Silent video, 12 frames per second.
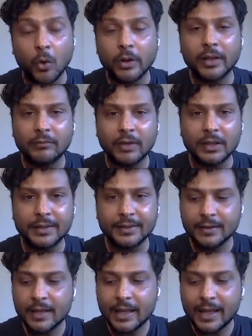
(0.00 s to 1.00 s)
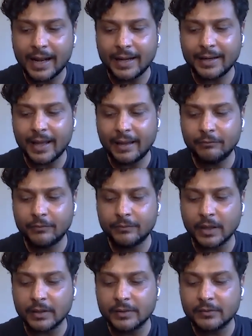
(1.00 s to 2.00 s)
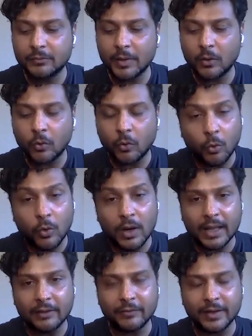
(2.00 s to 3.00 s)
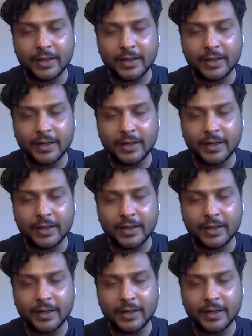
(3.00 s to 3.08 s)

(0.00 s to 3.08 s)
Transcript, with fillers: more than one thing, and I've done this my whole life,